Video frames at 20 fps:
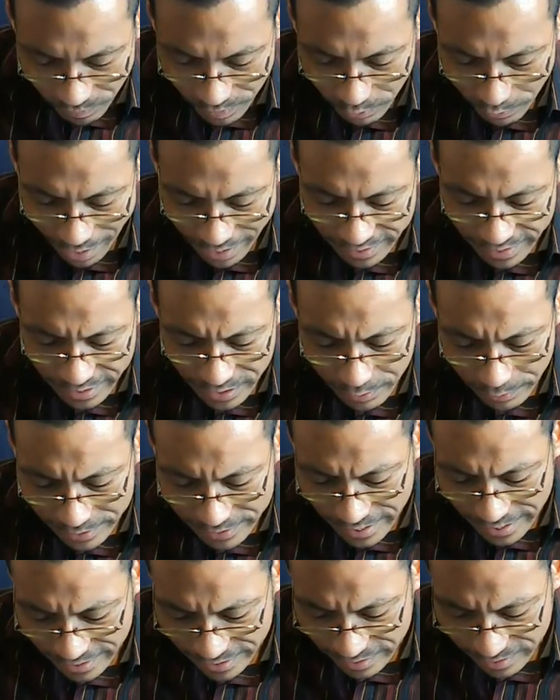Why then do we
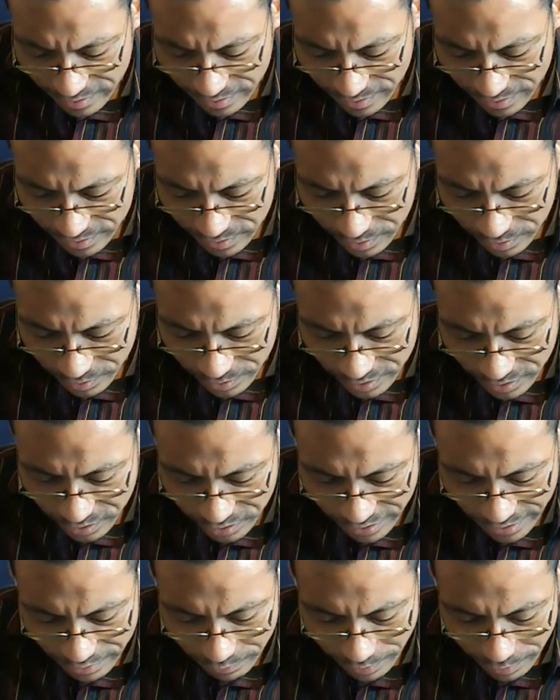take it into the
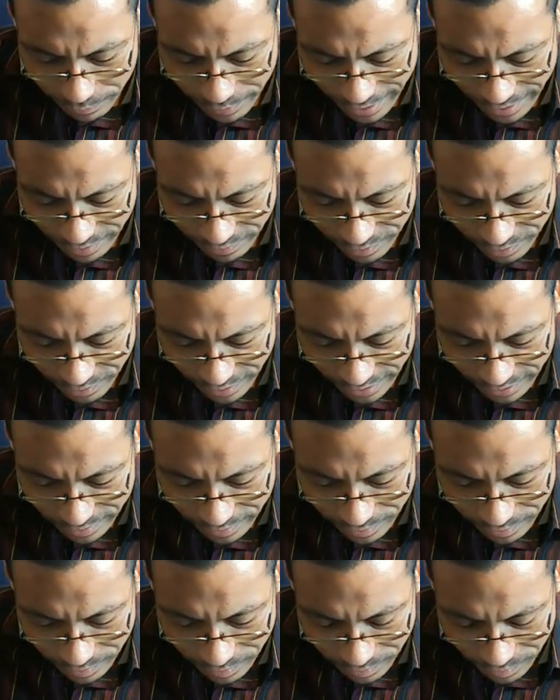street when praying for rain?
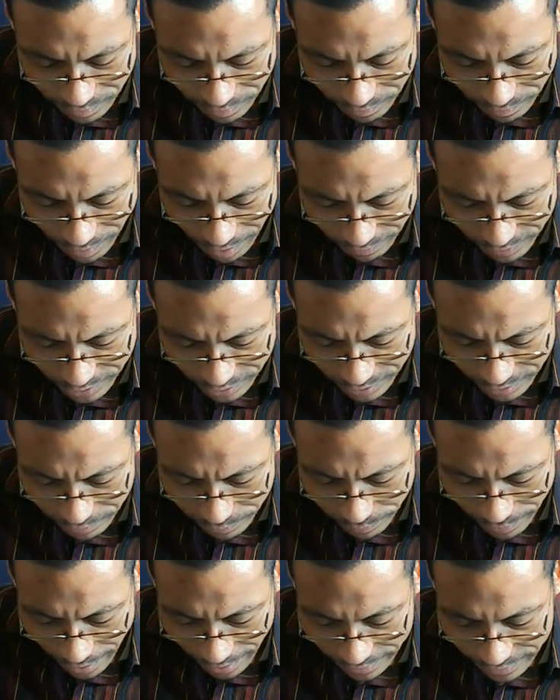Rabbi Yehuda
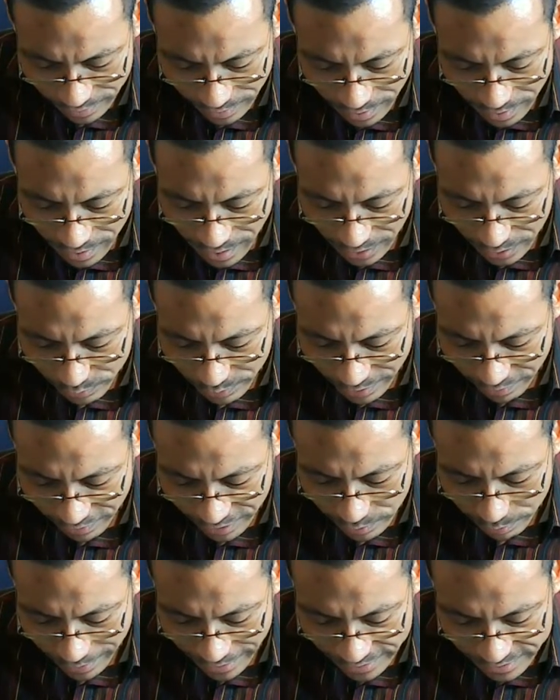replied, as we have
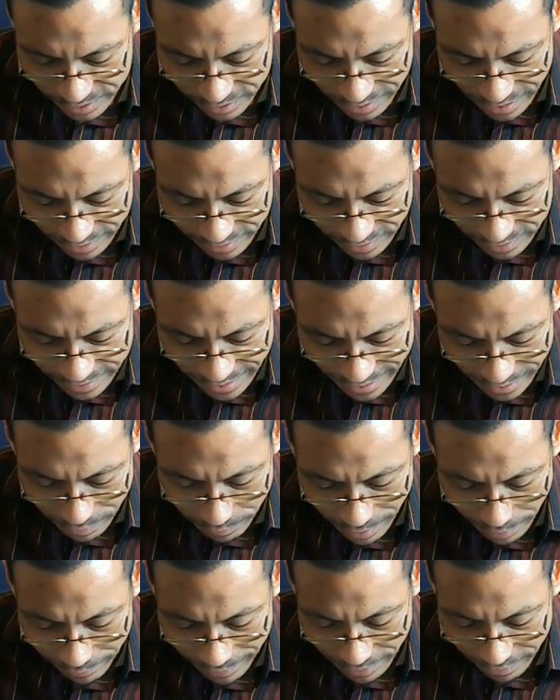explained, so that the dead
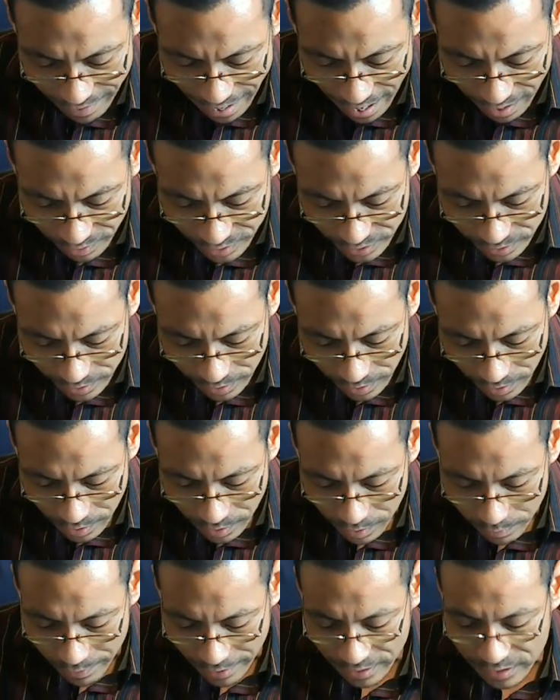may be aroused
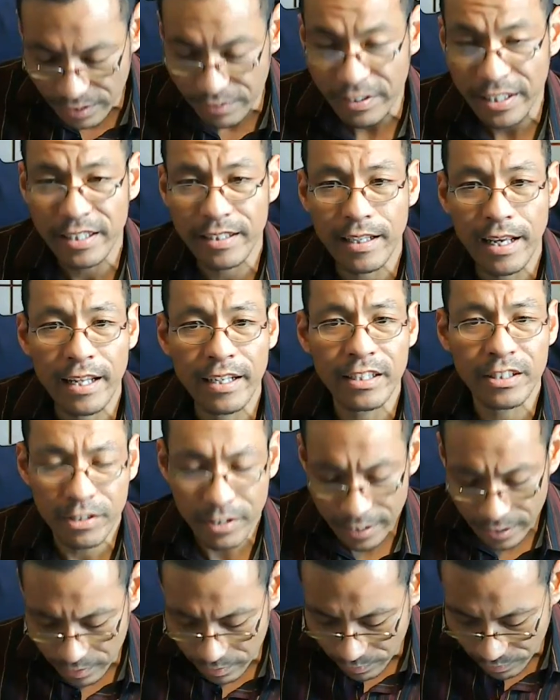because of it and
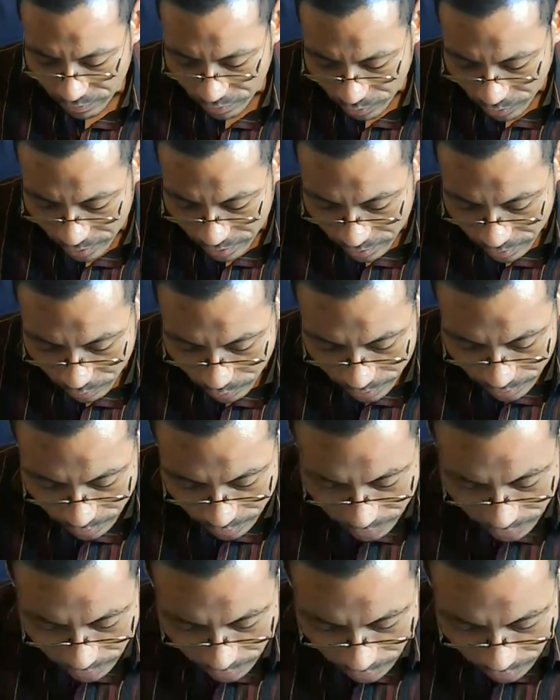entreat for the
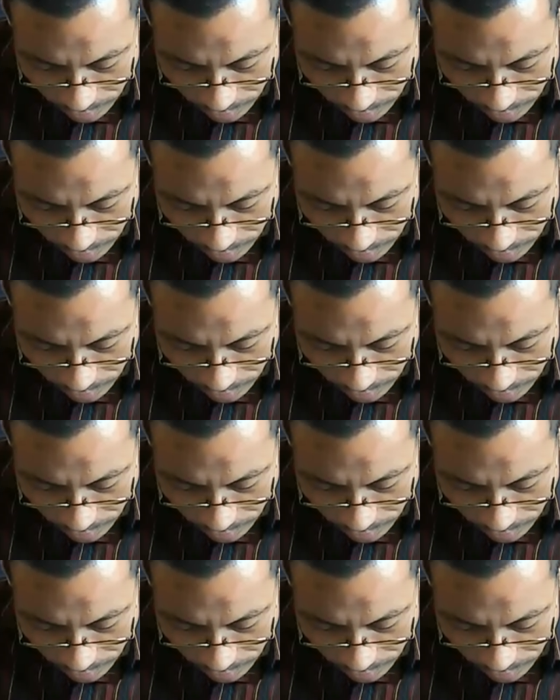world.